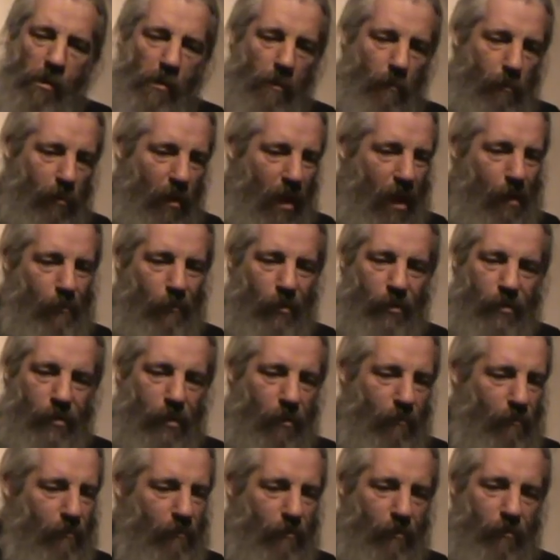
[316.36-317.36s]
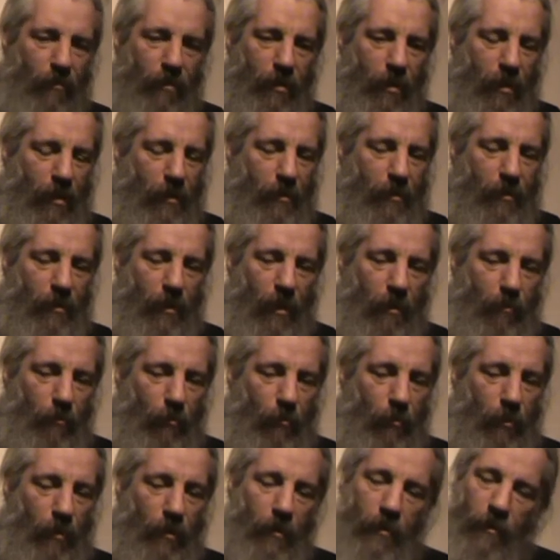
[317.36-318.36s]
blackberries come through again,
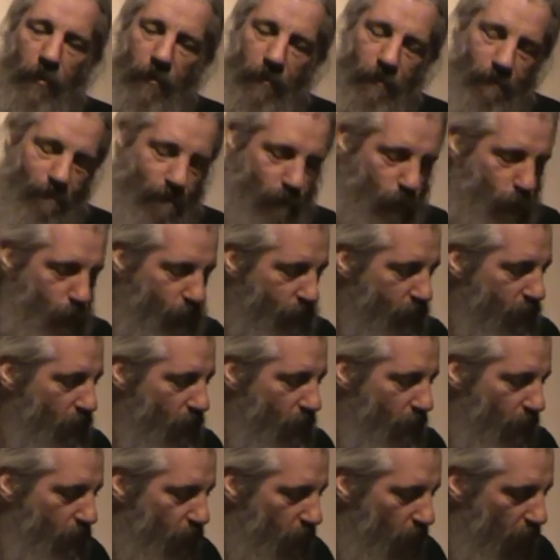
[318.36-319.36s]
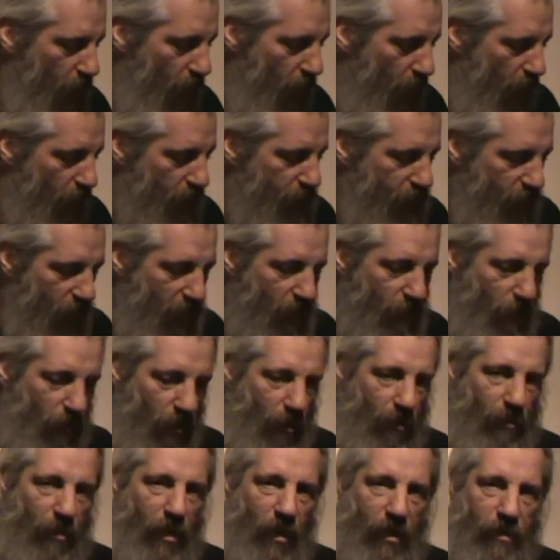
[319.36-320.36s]
apple. I'll tell you
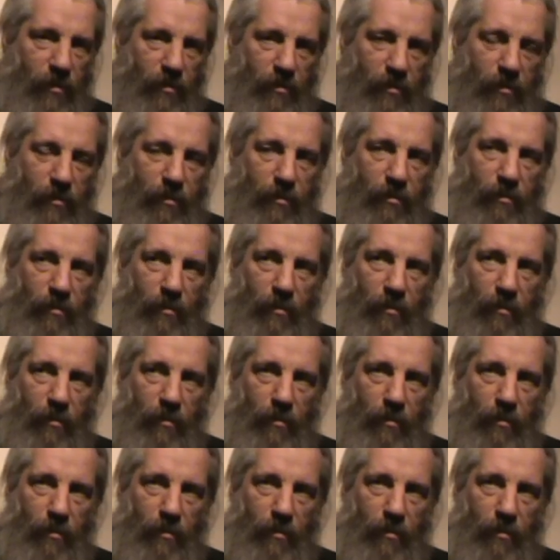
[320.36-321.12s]
what, that's